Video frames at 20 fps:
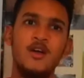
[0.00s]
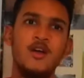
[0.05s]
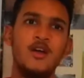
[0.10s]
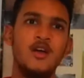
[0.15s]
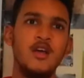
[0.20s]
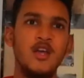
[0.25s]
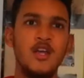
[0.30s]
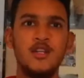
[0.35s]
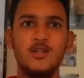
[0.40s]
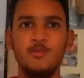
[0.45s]

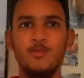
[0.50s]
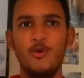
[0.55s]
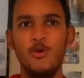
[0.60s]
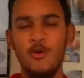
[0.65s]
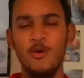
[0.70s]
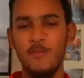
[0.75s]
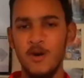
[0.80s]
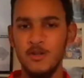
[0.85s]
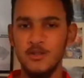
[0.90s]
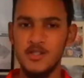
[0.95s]
it's more
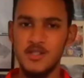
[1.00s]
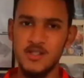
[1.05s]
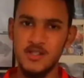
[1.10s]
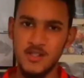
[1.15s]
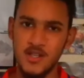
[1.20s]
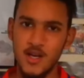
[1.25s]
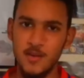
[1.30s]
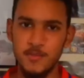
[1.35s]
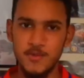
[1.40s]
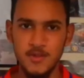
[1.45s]
about
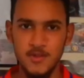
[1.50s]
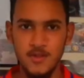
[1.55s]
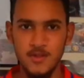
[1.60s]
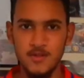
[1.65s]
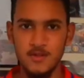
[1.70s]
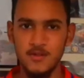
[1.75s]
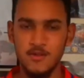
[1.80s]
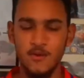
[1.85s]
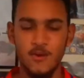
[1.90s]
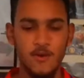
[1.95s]

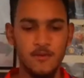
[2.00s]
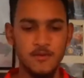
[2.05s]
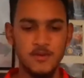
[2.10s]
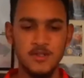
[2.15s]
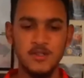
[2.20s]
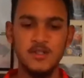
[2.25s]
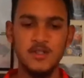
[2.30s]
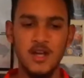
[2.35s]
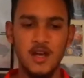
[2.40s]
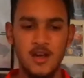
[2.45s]
substance over
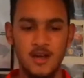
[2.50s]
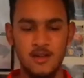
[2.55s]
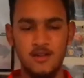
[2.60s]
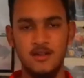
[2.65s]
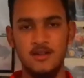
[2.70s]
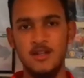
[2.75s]
style.